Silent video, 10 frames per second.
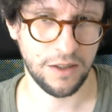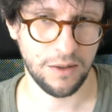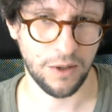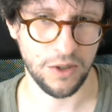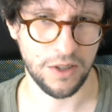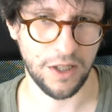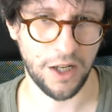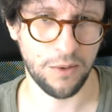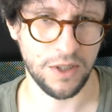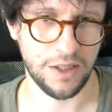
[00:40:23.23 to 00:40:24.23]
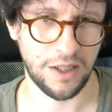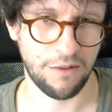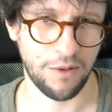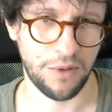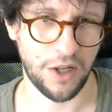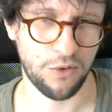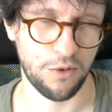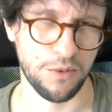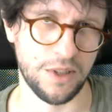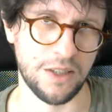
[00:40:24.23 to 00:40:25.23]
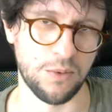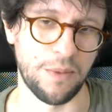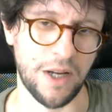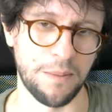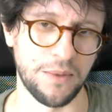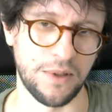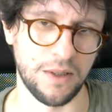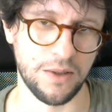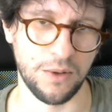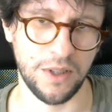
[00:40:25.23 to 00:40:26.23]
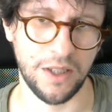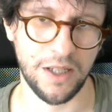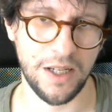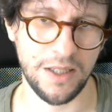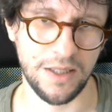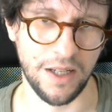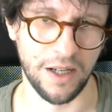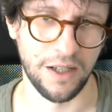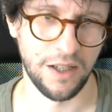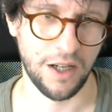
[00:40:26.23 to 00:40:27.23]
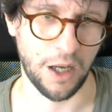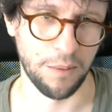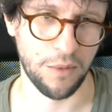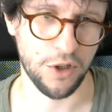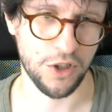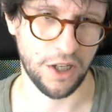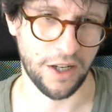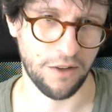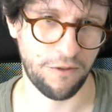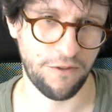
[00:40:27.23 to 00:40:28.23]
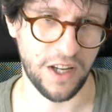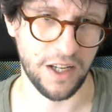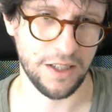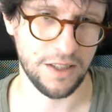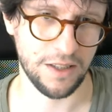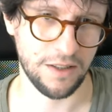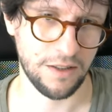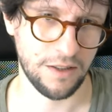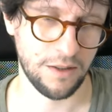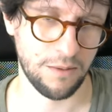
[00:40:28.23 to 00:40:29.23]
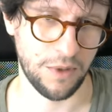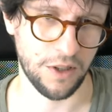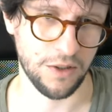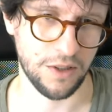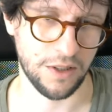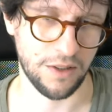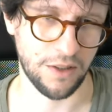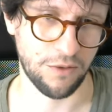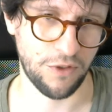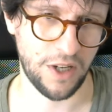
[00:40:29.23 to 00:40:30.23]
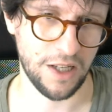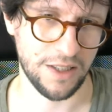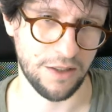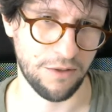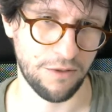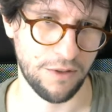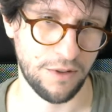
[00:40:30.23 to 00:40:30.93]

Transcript: because otherwise the level platforms list will be empty. So in case the unmarshal here fails, because it fails if